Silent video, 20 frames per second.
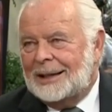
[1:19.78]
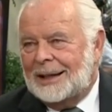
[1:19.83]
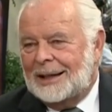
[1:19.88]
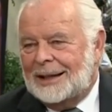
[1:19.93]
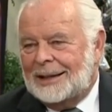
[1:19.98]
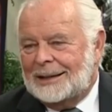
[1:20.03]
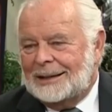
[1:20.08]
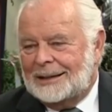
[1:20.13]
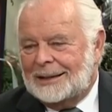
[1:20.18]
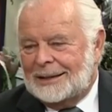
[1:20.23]

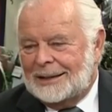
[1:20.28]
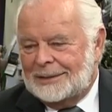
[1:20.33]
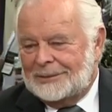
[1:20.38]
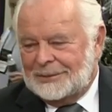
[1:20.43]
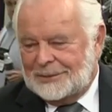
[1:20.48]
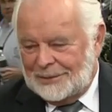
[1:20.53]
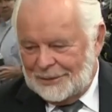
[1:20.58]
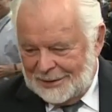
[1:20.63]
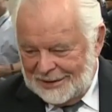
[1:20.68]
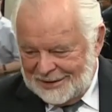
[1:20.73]
And
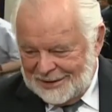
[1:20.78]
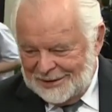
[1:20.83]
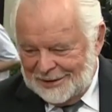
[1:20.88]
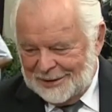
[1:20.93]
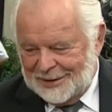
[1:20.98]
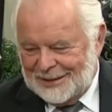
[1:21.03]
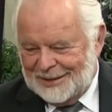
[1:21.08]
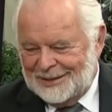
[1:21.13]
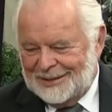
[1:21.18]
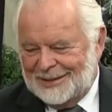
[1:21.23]
I see
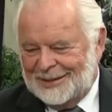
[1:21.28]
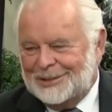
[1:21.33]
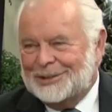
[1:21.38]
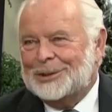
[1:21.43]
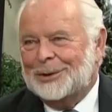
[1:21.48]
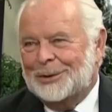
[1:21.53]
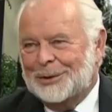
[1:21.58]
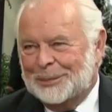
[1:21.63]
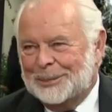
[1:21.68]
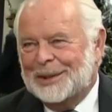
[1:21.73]
you're going to
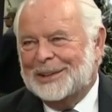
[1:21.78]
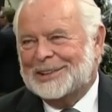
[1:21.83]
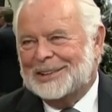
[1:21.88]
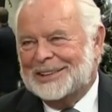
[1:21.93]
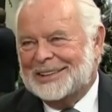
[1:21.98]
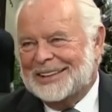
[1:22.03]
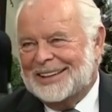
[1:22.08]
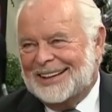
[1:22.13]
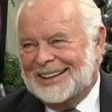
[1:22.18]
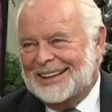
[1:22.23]
show the
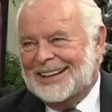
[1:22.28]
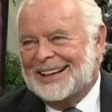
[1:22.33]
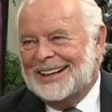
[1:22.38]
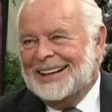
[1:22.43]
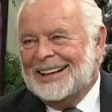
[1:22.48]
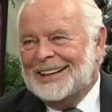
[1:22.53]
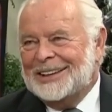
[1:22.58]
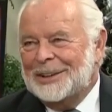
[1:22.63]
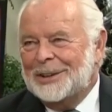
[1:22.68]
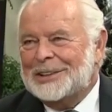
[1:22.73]
pictures there. Yeah,
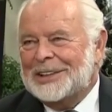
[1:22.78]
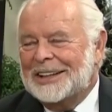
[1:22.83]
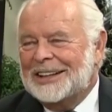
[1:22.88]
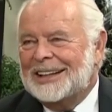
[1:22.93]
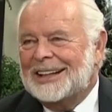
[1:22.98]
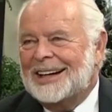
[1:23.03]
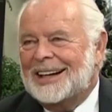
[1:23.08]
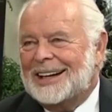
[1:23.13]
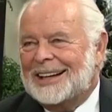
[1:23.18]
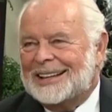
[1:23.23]
those are
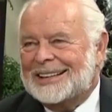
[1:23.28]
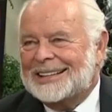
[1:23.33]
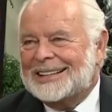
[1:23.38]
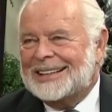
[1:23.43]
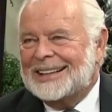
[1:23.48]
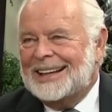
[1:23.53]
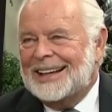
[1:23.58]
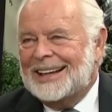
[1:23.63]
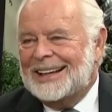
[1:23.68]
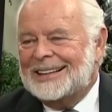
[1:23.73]
the
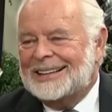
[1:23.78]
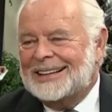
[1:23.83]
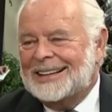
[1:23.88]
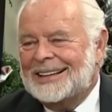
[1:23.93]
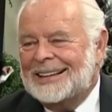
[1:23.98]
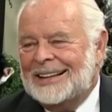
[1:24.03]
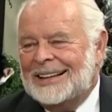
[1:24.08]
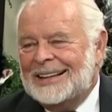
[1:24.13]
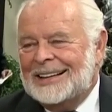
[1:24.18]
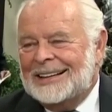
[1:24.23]
guys. And
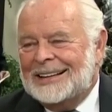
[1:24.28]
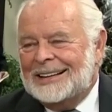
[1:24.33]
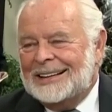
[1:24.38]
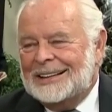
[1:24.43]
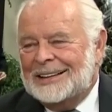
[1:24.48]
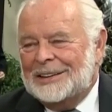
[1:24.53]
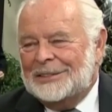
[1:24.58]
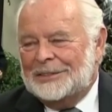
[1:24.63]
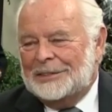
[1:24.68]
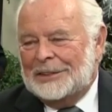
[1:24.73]

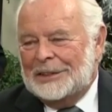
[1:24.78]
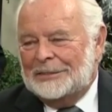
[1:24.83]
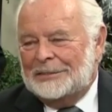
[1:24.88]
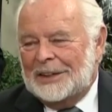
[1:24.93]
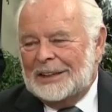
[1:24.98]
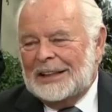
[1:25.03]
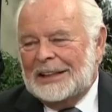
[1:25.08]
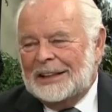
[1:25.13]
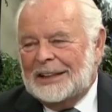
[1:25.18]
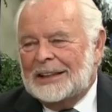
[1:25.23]
the
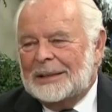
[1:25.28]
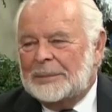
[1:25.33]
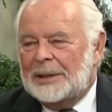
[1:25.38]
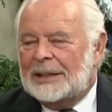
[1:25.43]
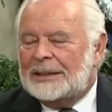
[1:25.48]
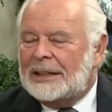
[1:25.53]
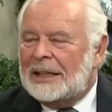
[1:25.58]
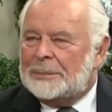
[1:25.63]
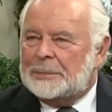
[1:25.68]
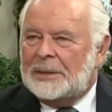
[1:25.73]
funny thing
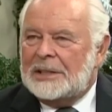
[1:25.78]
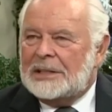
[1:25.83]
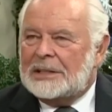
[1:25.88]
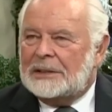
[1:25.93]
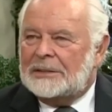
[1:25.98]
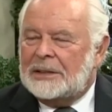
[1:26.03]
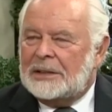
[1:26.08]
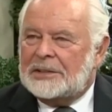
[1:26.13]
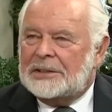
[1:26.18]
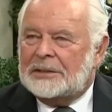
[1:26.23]
about that
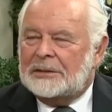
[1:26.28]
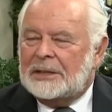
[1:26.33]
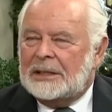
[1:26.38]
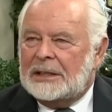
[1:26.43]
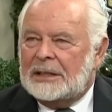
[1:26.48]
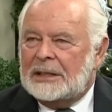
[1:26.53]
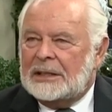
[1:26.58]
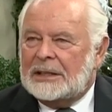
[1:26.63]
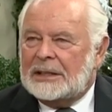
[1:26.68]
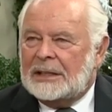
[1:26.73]
piece of
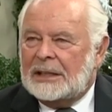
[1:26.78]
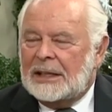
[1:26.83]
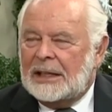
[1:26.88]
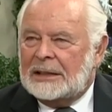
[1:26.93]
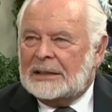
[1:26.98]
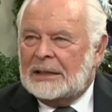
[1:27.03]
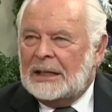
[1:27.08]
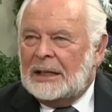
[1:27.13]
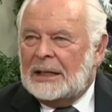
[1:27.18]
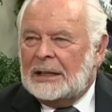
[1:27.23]
history is
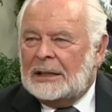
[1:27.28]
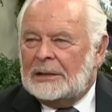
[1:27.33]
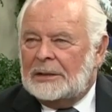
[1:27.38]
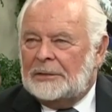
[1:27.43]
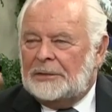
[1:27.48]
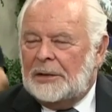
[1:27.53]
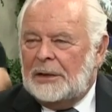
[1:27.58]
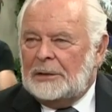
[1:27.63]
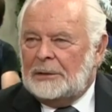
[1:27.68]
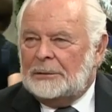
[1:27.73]
that
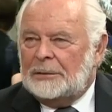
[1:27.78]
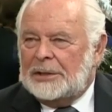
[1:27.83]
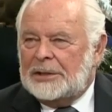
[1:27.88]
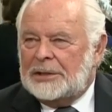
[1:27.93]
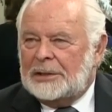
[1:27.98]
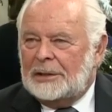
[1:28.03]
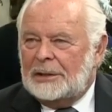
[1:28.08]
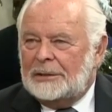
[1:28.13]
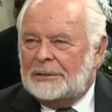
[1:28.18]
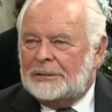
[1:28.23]
the Federal
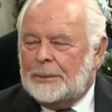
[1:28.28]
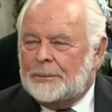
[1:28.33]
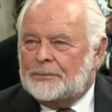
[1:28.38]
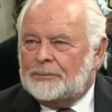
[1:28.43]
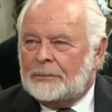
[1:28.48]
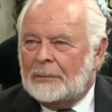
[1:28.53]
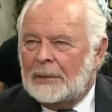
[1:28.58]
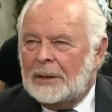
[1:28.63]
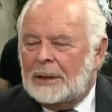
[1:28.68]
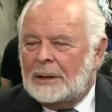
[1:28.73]
Reserve
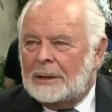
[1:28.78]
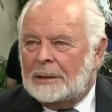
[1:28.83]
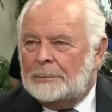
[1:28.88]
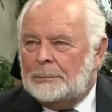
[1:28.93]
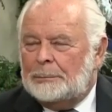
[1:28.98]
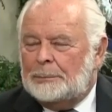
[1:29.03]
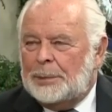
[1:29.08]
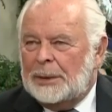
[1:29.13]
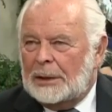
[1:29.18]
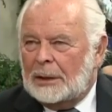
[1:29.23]

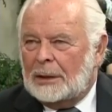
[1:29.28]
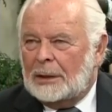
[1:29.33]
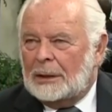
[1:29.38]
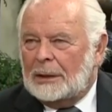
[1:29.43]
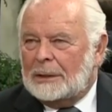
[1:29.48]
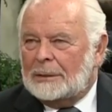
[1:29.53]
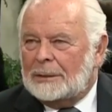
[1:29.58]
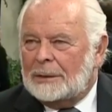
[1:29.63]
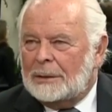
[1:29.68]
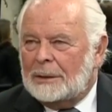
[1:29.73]

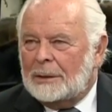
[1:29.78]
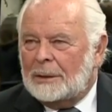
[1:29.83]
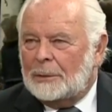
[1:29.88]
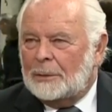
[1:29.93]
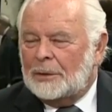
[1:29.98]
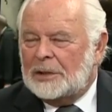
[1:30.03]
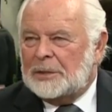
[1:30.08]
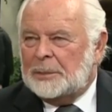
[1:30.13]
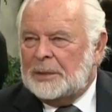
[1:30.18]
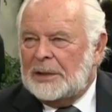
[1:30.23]
Bill
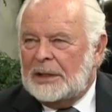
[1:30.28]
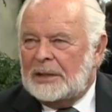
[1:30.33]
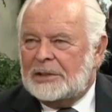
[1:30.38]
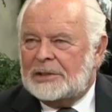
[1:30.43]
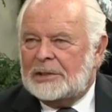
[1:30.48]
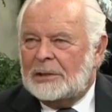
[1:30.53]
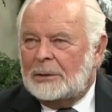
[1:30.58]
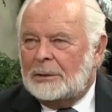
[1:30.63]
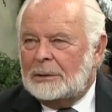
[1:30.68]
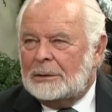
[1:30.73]
was being
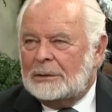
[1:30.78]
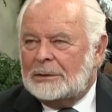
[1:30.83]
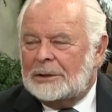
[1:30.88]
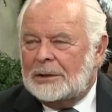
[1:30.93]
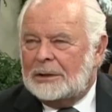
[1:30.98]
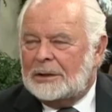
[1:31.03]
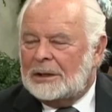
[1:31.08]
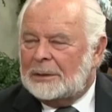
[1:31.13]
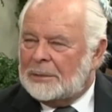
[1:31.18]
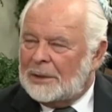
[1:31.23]
sold
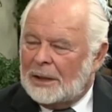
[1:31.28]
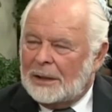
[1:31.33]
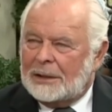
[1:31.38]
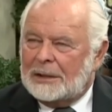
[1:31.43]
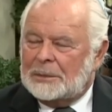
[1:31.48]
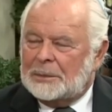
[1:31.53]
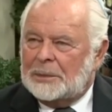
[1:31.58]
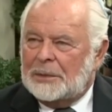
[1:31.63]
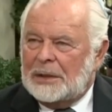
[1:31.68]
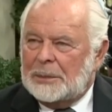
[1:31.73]
to the
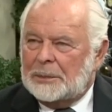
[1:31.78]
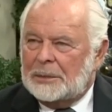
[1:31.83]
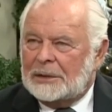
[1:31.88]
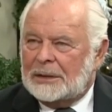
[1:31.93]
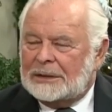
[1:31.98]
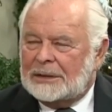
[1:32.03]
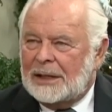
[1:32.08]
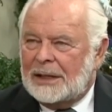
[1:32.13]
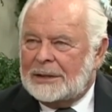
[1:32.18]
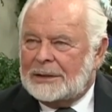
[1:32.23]
American
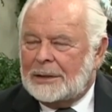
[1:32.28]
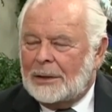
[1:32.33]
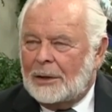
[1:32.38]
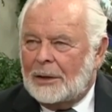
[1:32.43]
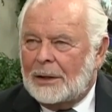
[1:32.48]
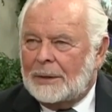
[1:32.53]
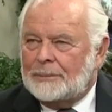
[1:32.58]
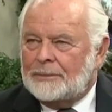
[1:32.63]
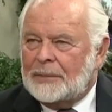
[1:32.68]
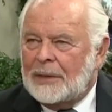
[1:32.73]
people at that
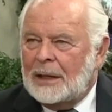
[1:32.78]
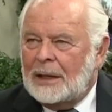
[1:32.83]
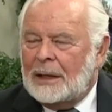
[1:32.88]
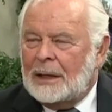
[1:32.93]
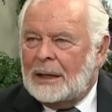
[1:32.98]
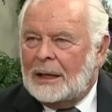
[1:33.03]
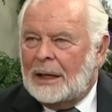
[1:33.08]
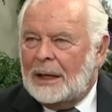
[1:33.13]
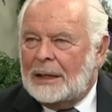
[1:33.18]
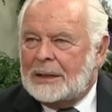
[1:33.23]
time
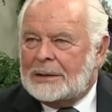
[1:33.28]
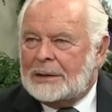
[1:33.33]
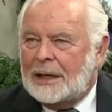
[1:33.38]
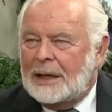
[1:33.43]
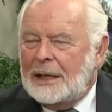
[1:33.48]
as